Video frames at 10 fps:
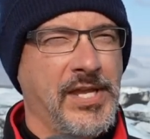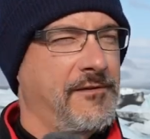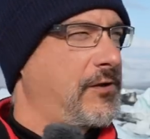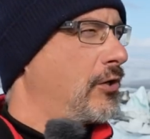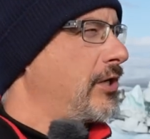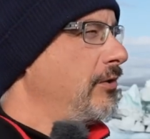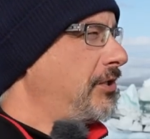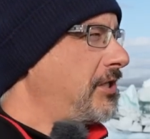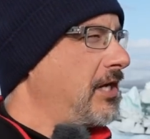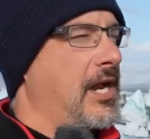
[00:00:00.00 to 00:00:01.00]
If you're
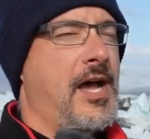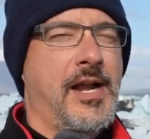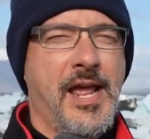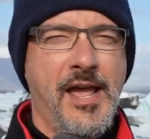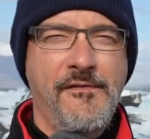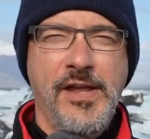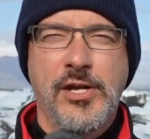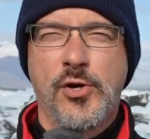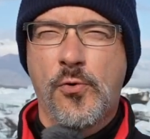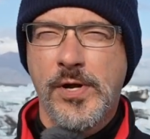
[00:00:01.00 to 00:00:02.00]
used to not
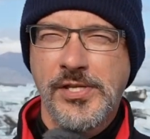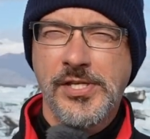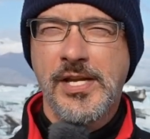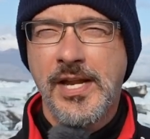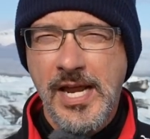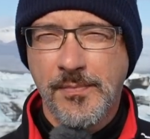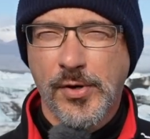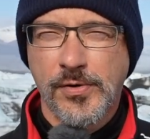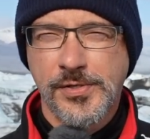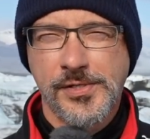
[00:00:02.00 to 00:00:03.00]
having noisy
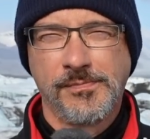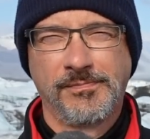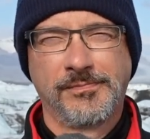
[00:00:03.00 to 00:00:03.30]
neighbors,